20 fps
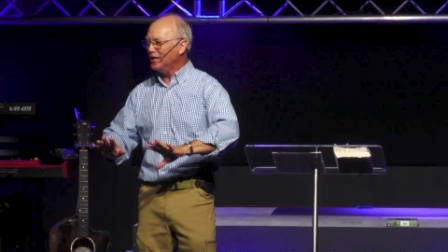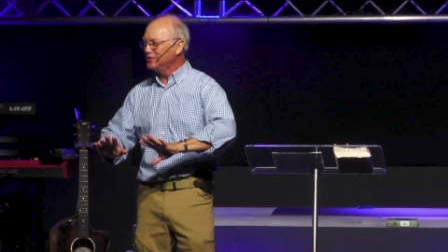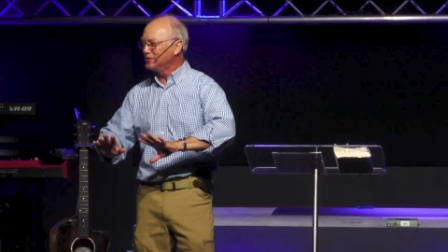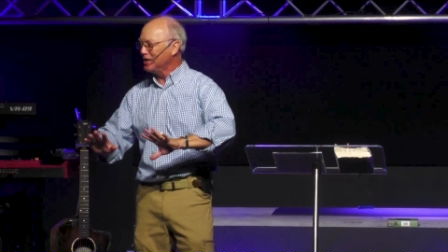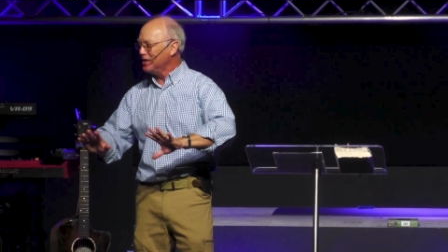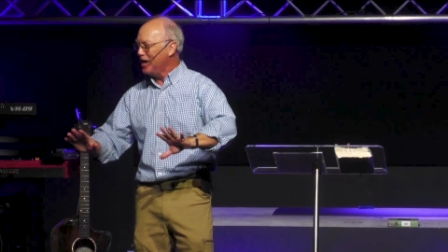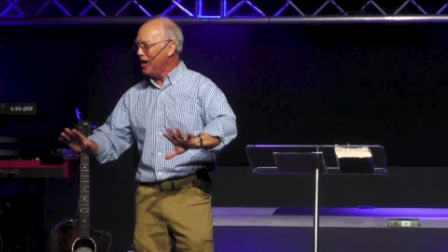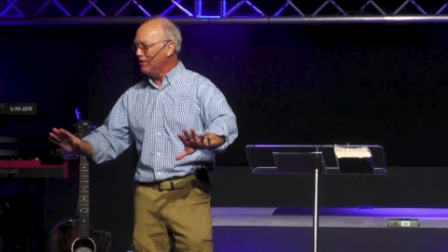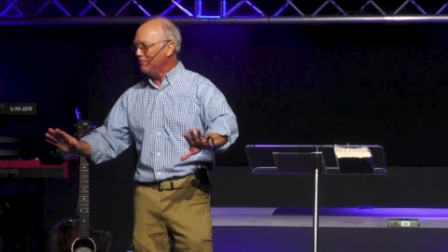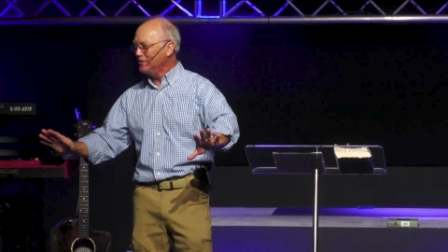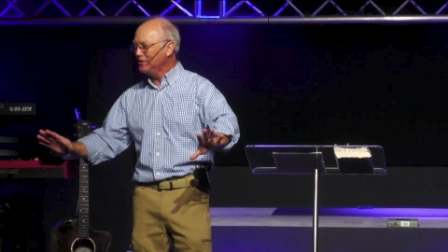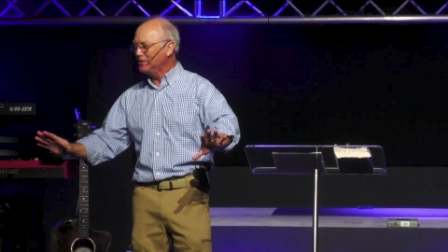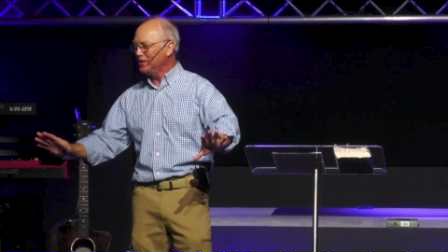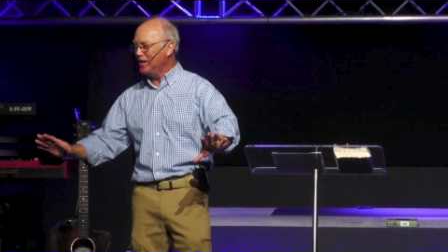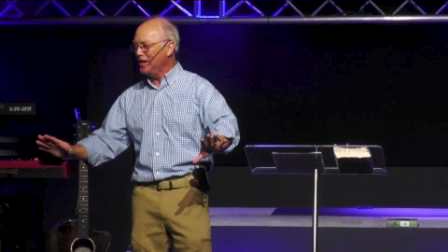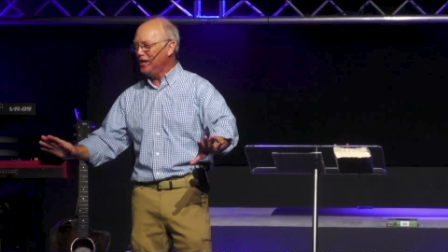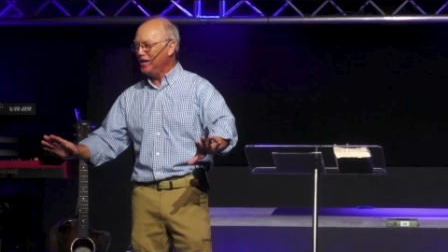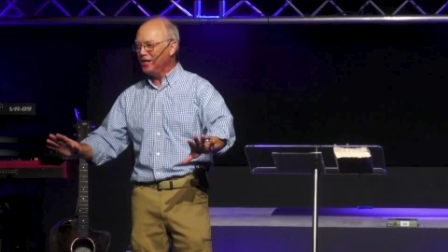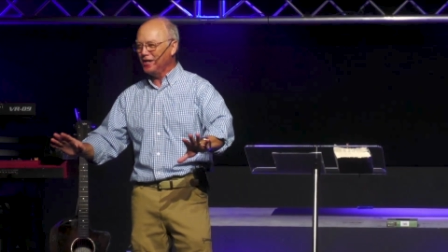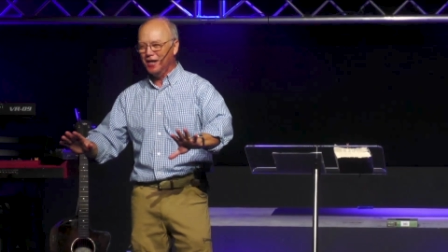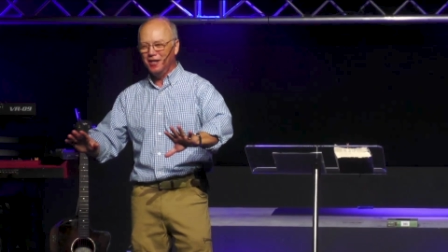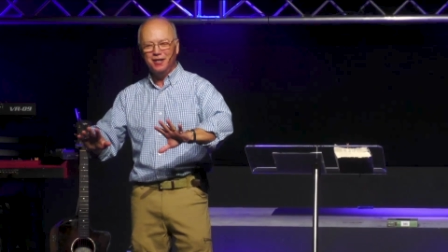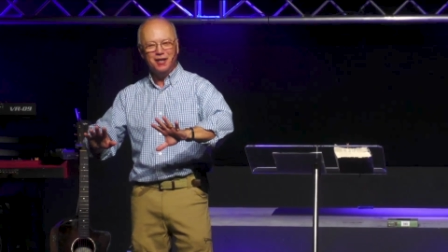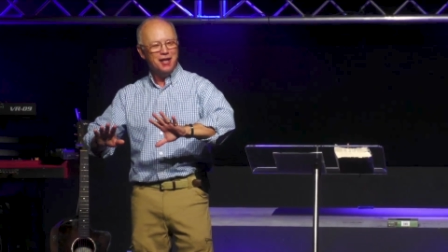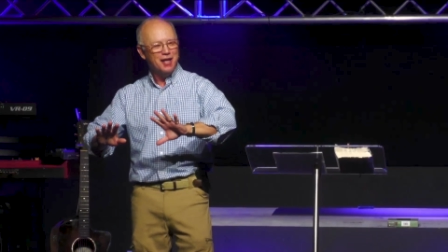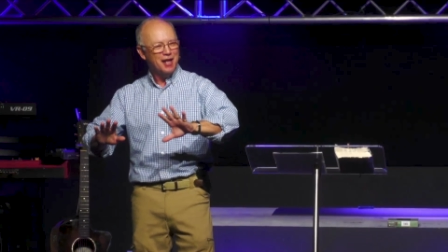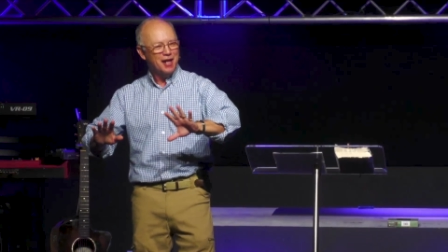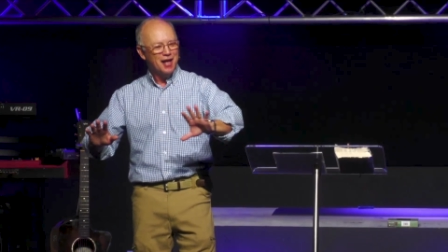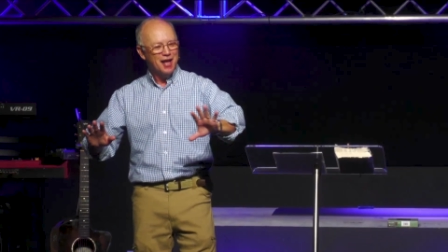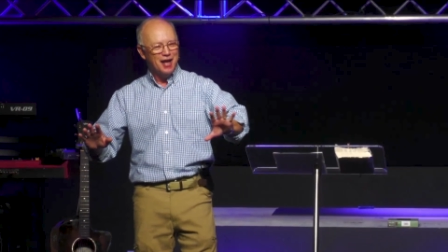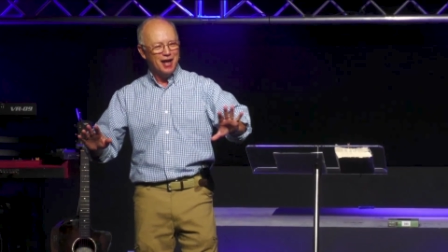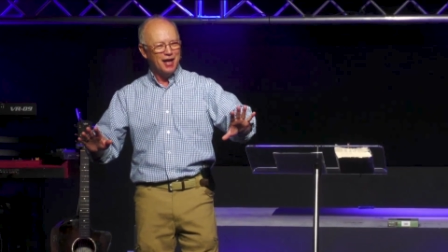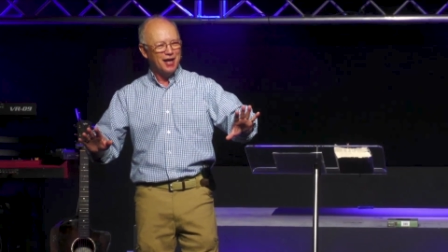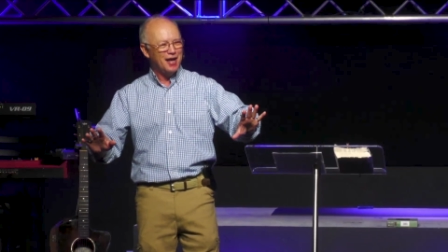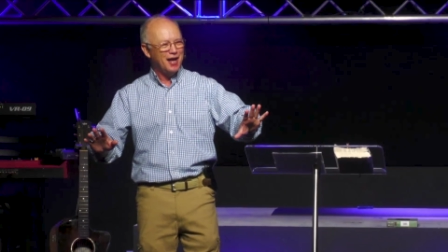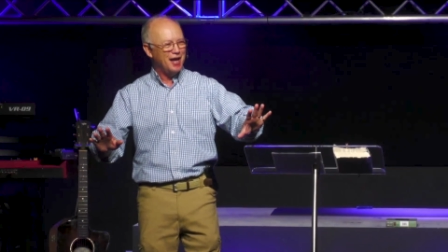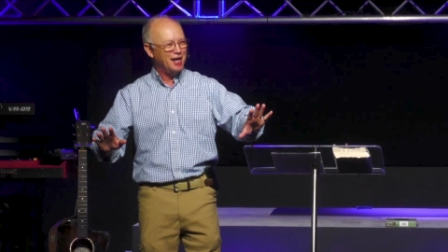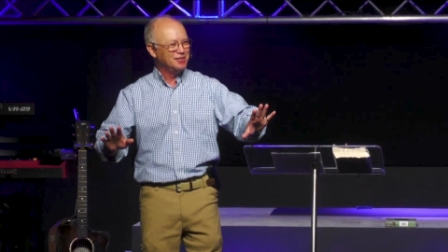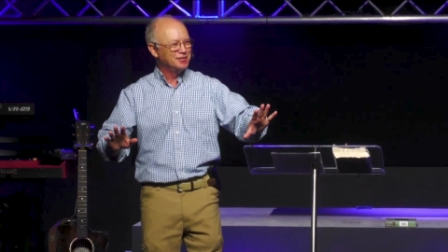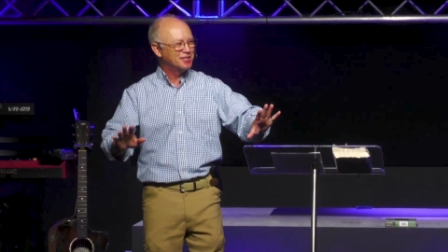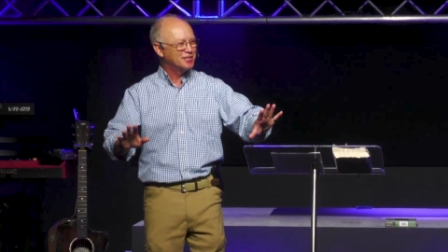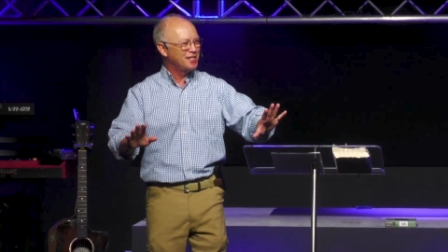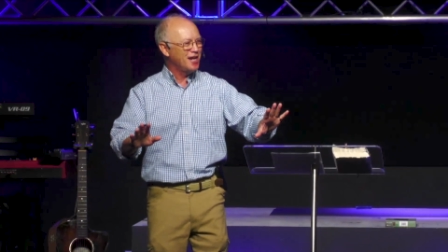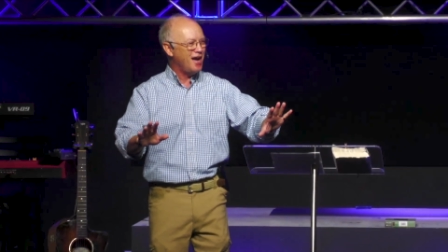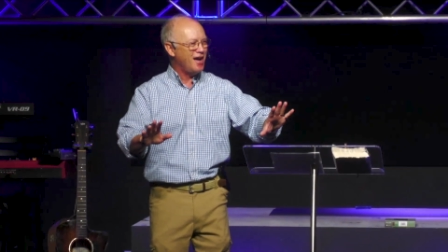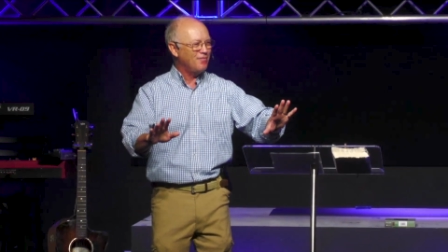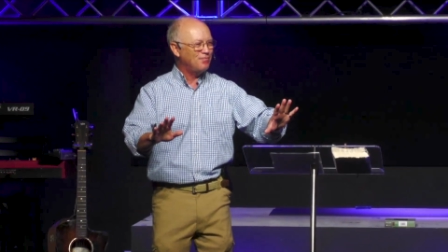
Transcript: everything and stuff.